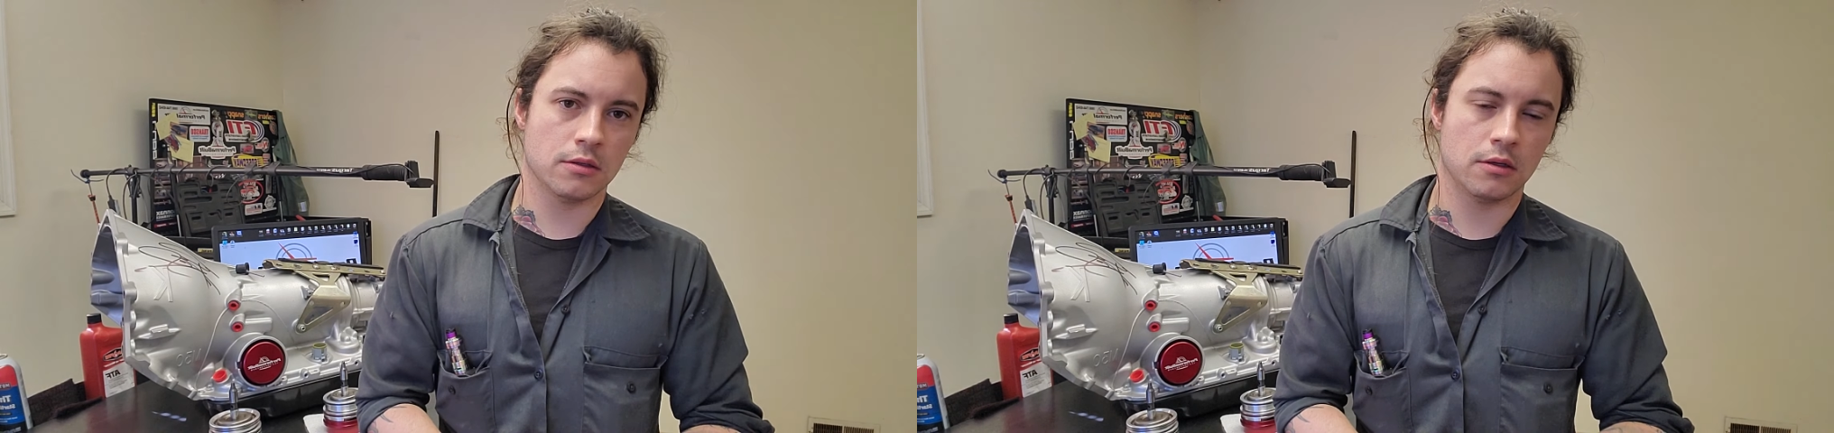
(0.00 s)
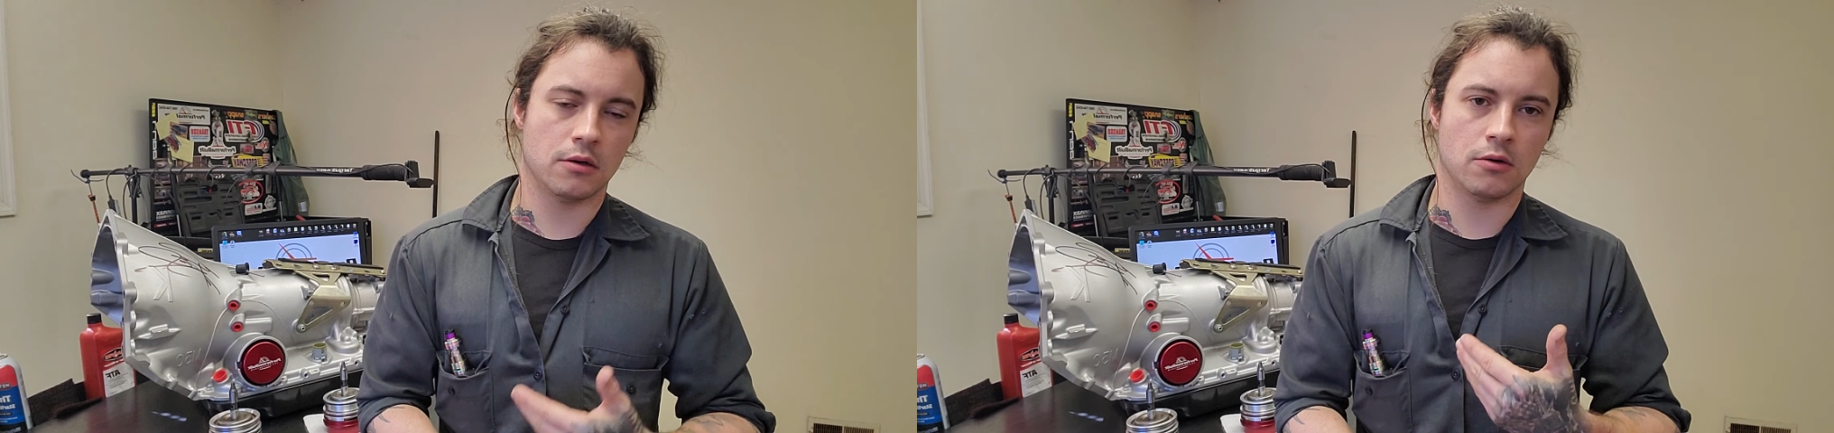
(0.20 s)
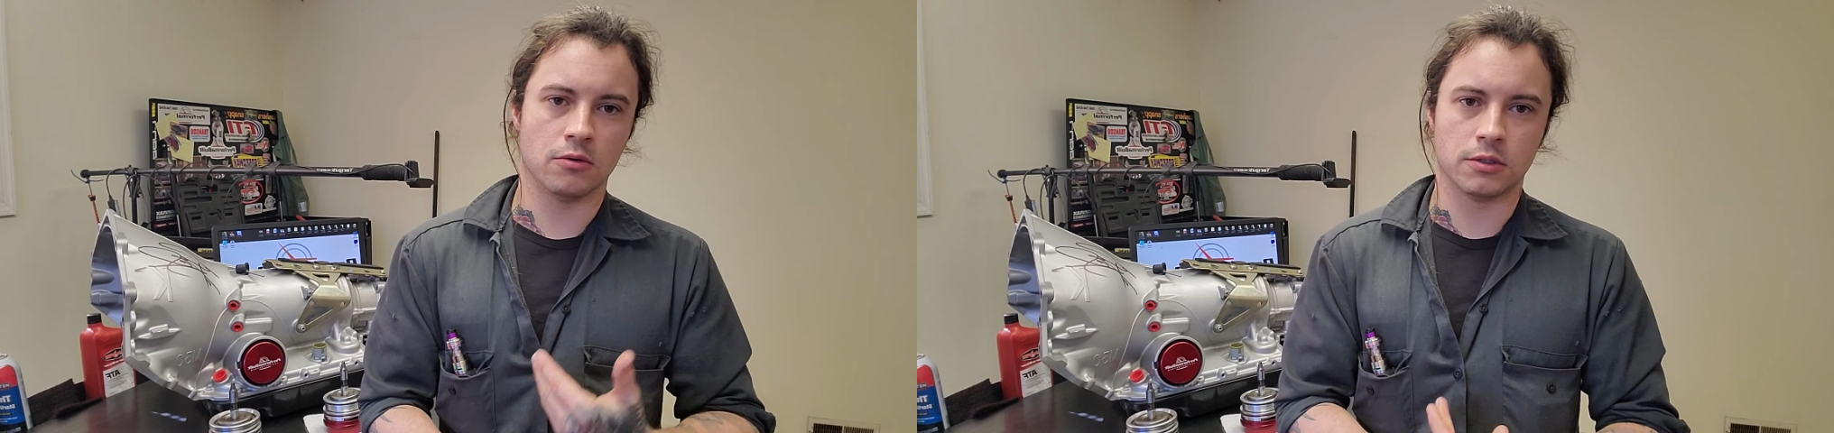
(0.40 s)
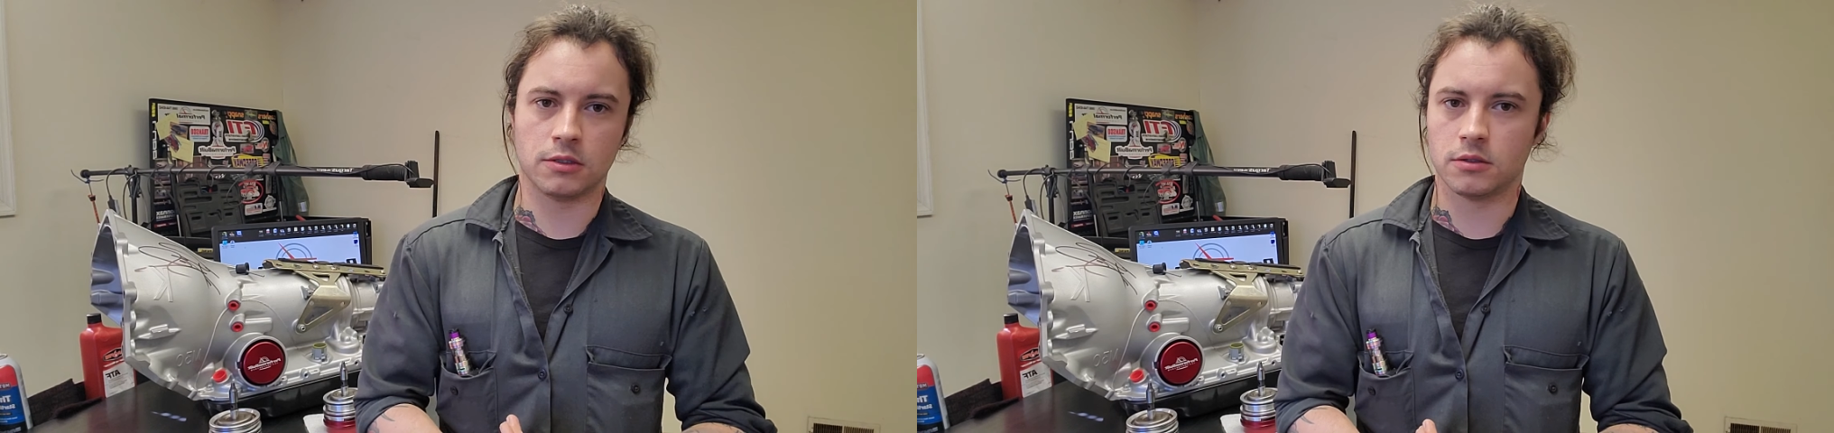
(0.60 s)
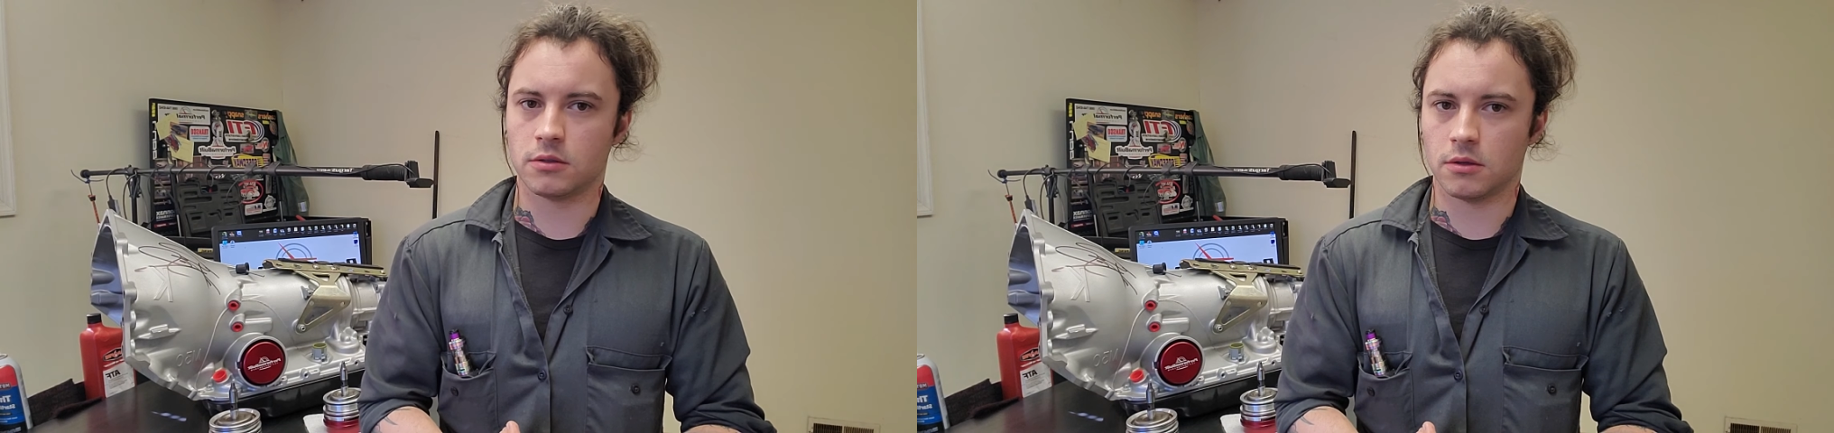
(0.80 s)

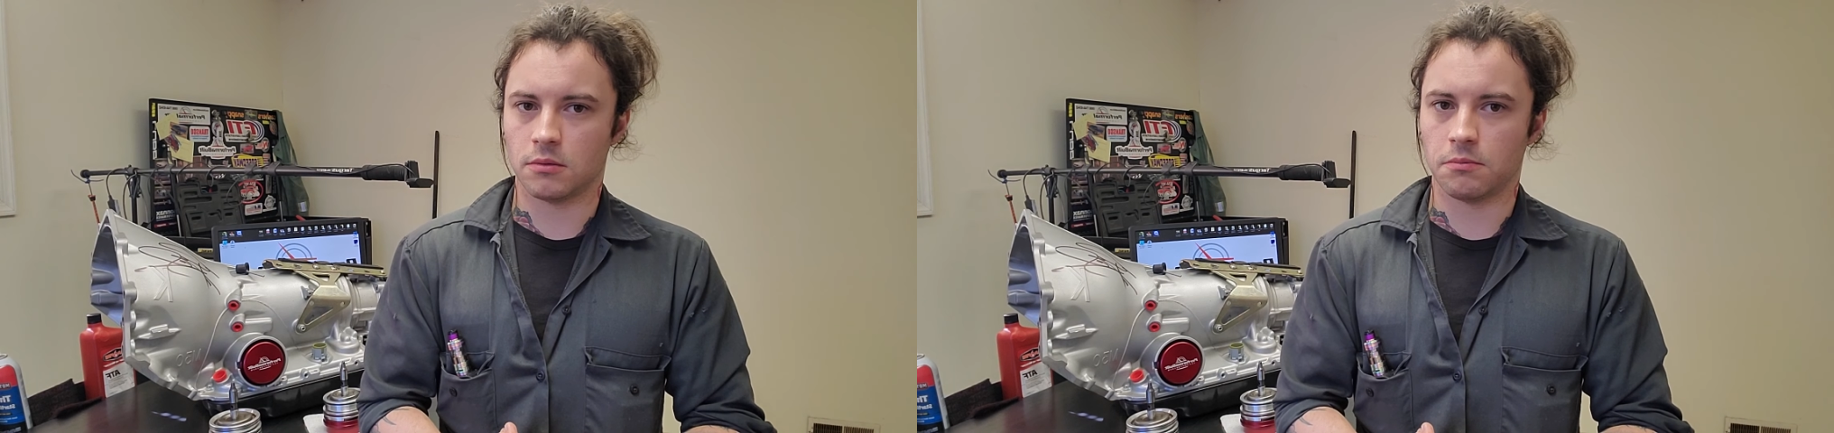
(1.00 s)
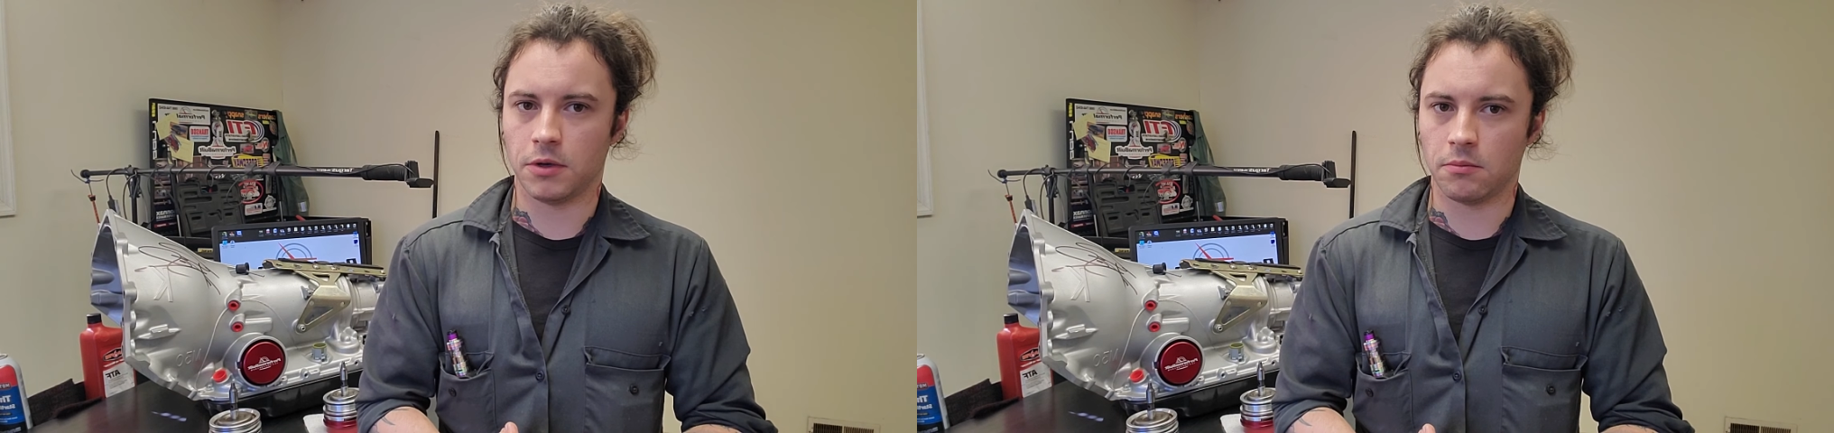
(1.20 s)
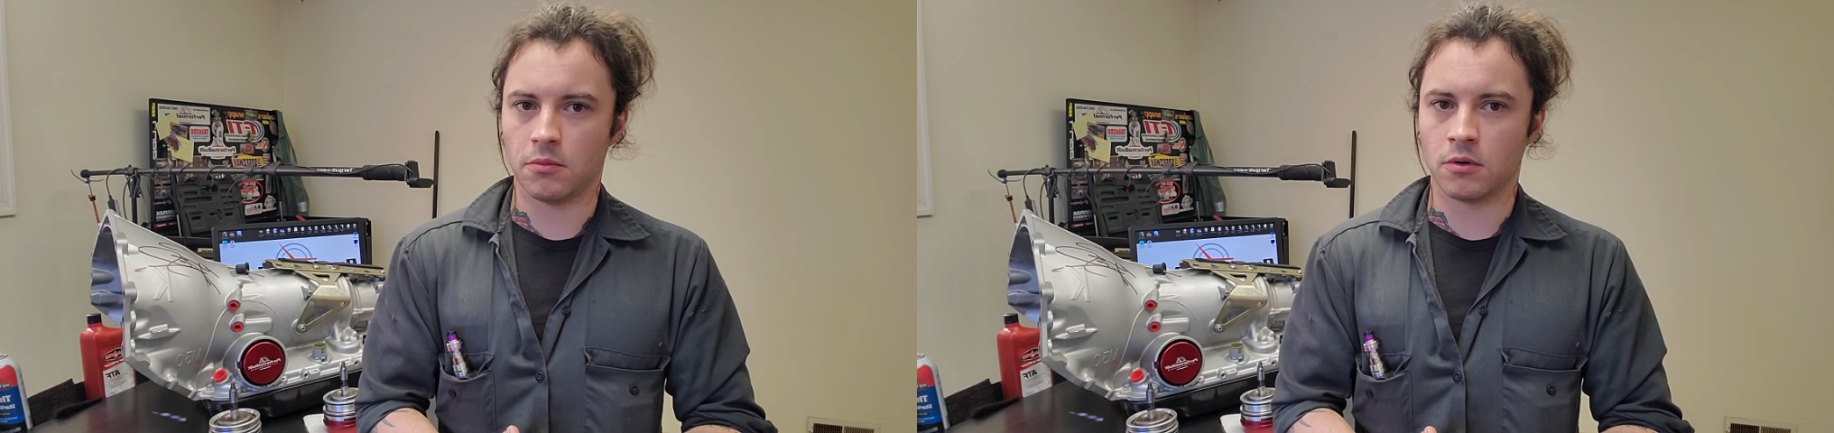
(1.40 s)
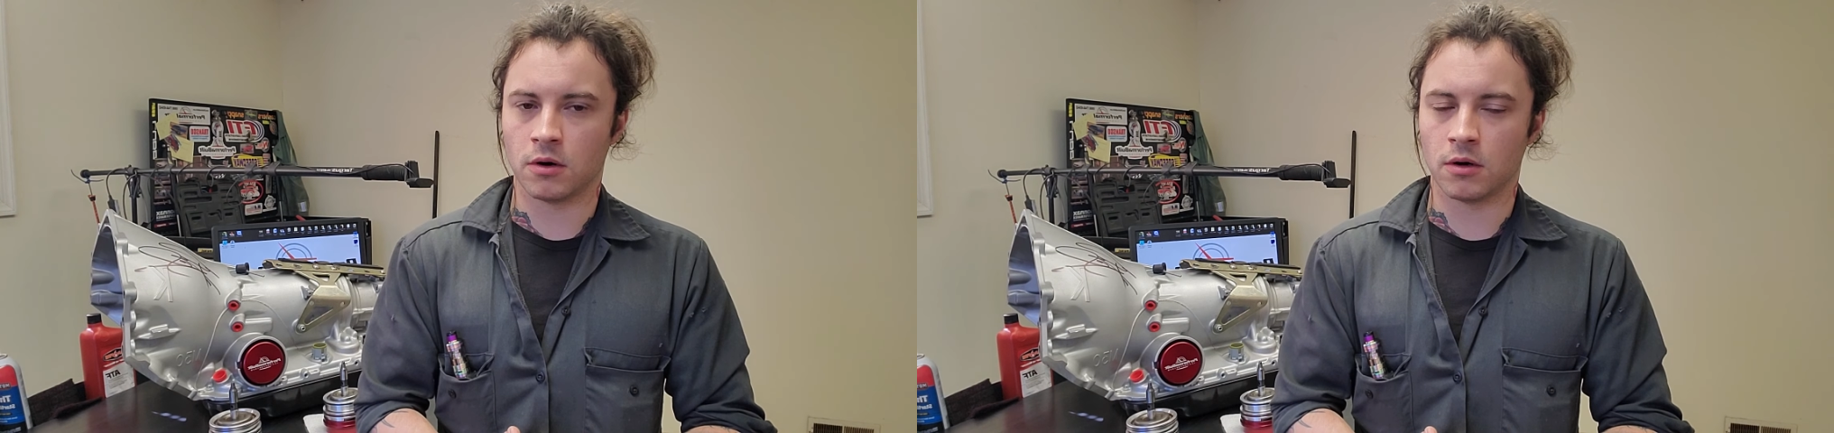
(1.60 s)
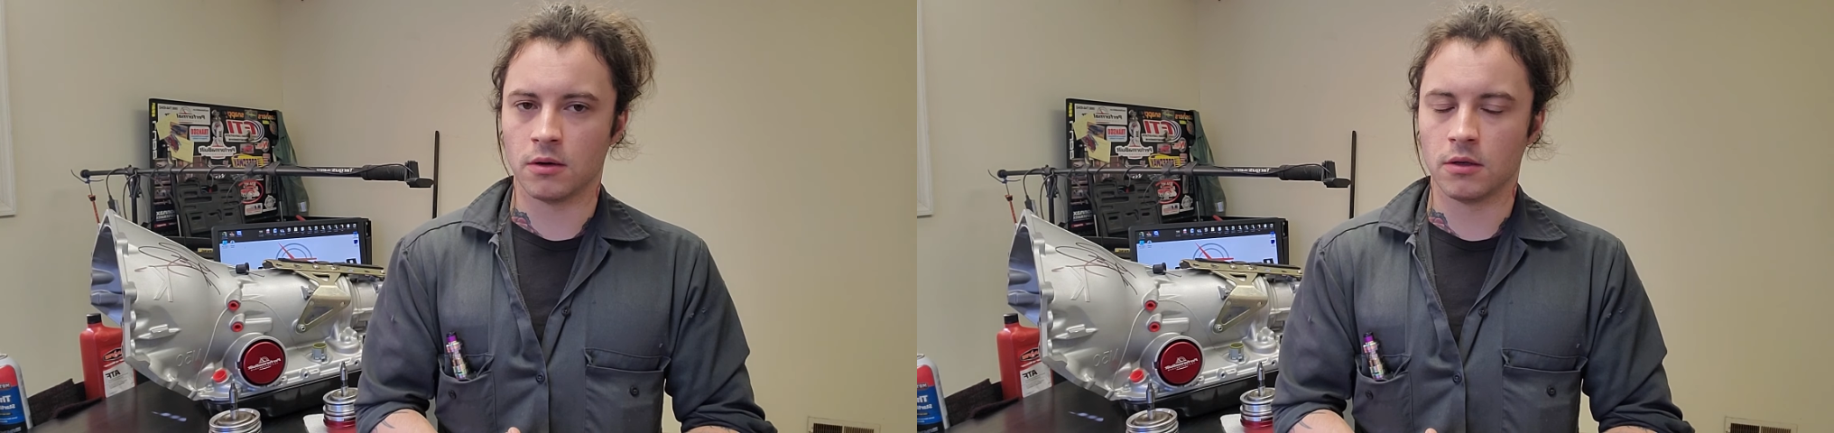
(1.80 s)
holds a bit
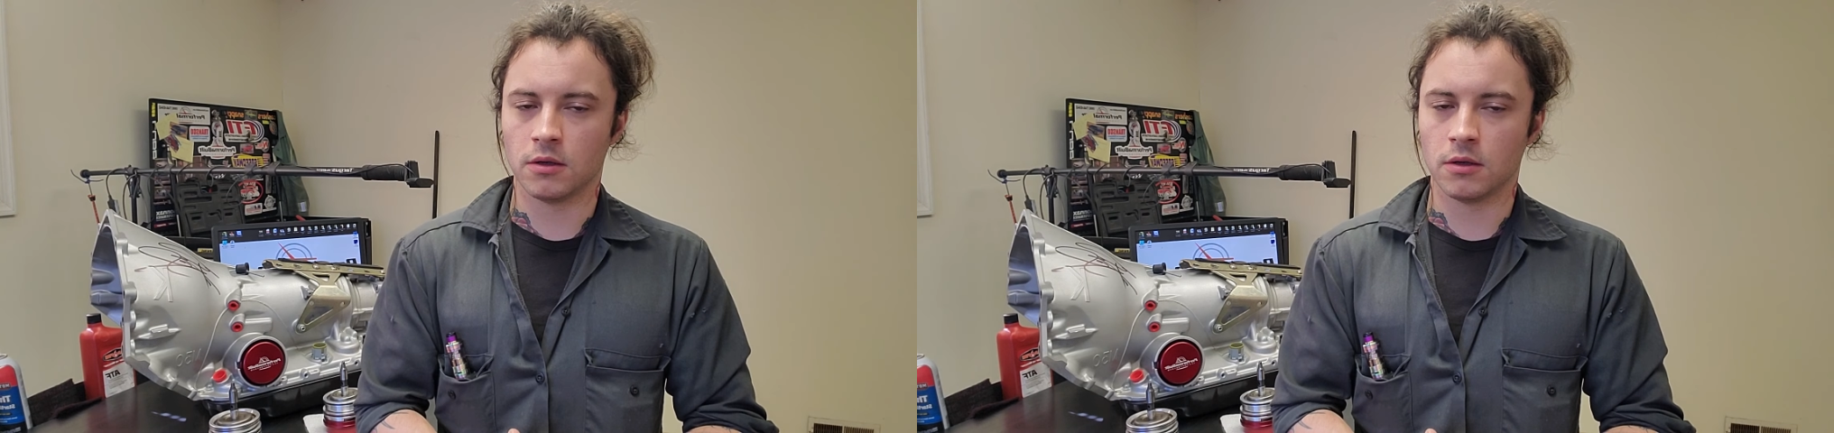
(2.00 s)
more,